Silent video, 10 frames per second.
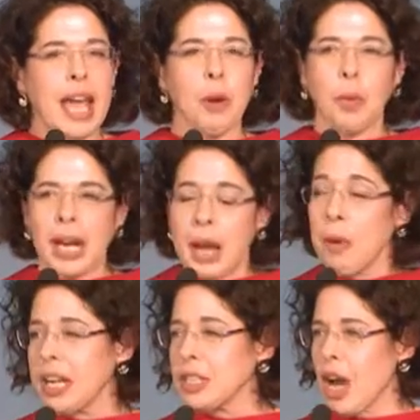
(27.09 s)
and what I
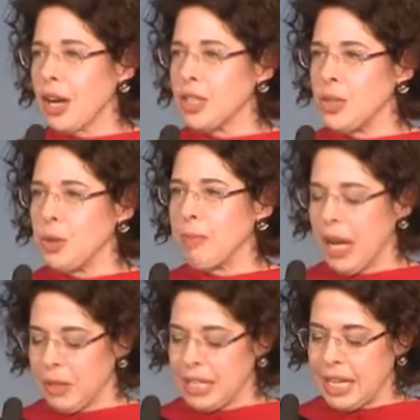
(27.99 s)
want to talk to you
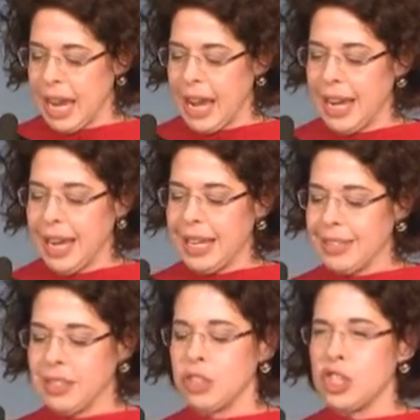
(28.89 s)
about today
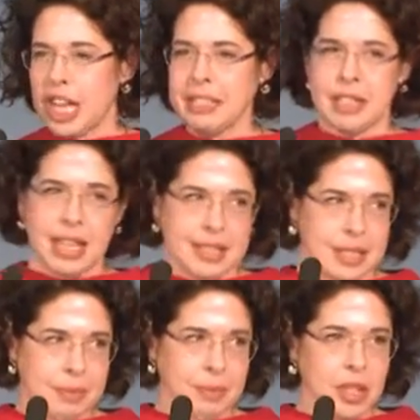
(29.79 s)
is just
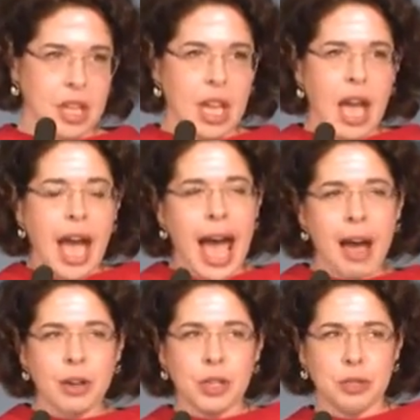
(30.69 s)
this. How
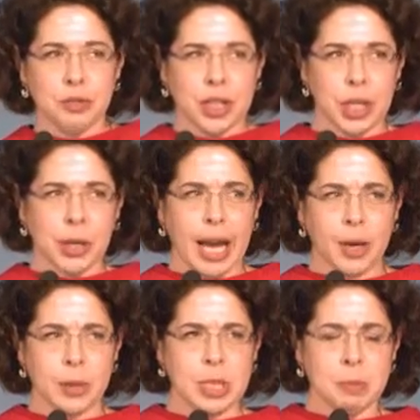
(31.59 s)
do you figure
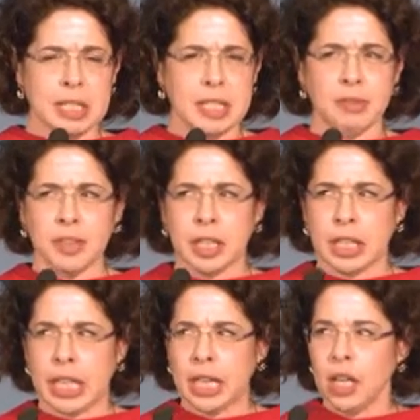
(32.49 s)
out
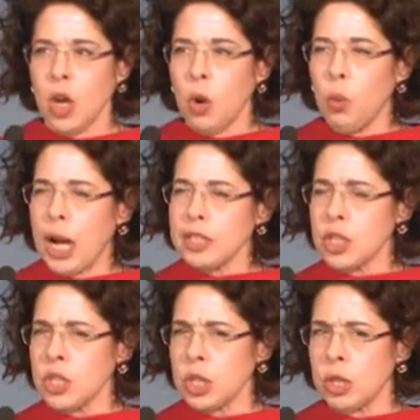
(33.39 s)
specifically what
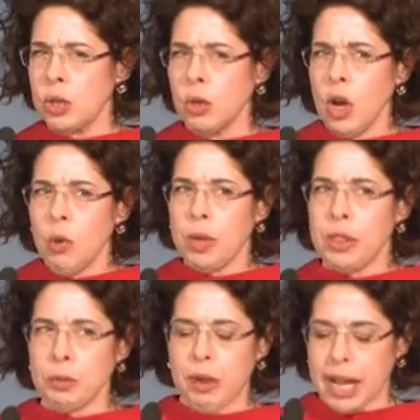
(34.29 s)
to do with
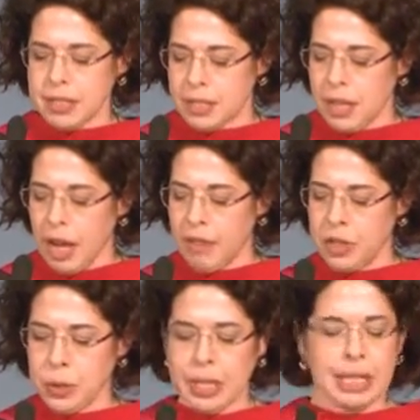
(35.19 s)
the rest of
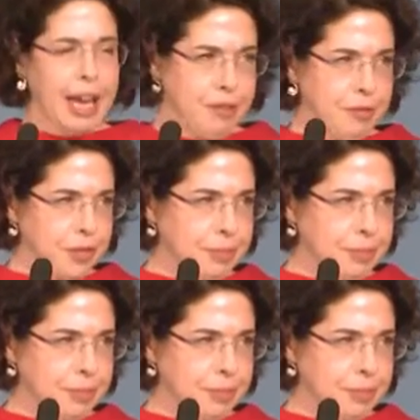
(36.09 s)
your life?